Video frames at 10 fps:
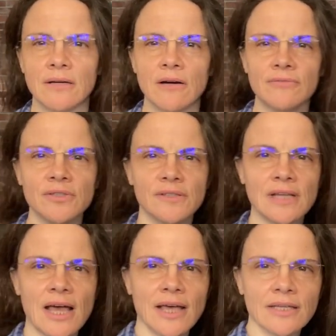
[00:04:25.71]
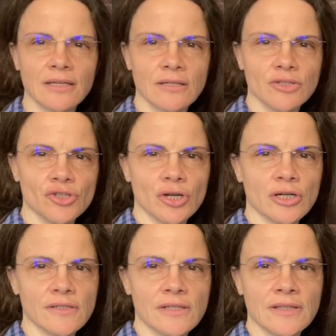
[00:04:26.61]
overstack
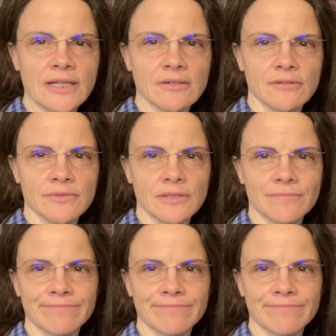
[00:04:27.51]
jars in that oven.